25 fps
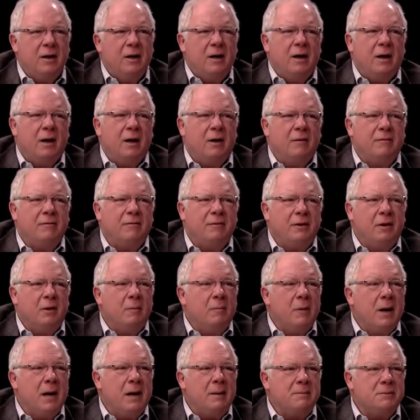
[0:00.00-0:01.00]
of your
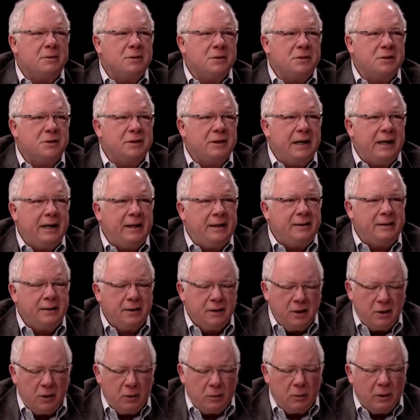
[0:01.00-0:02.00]
mom's estate to
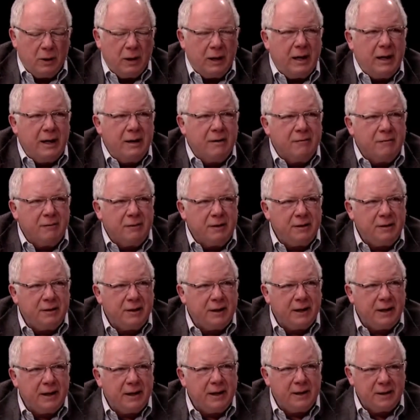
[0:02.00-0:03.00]
know where
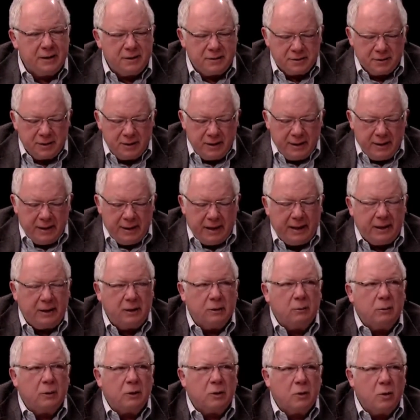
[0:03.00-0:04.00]
everything is and
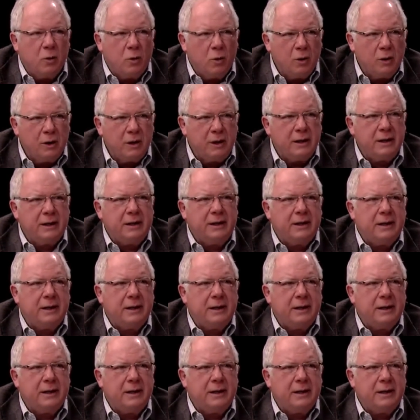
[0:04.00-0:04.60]
to record it and